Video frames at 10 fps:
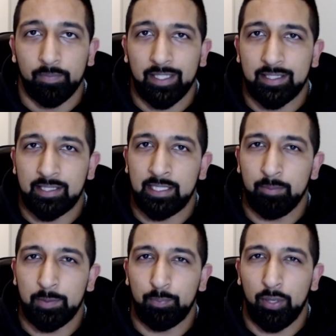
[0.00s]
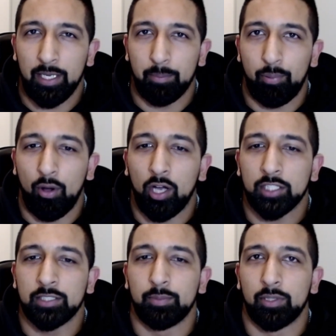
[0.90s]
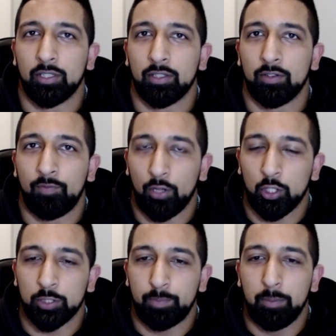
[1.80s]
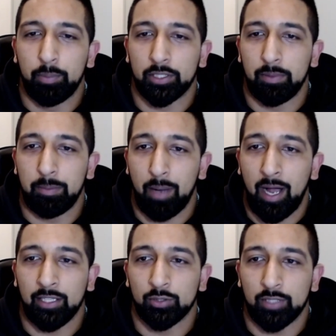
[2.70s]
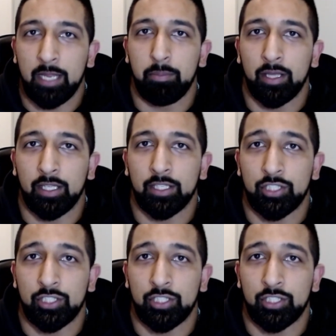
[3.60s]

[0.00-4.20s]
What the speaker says: it seems pretty impossible for those people to be buying those 8 million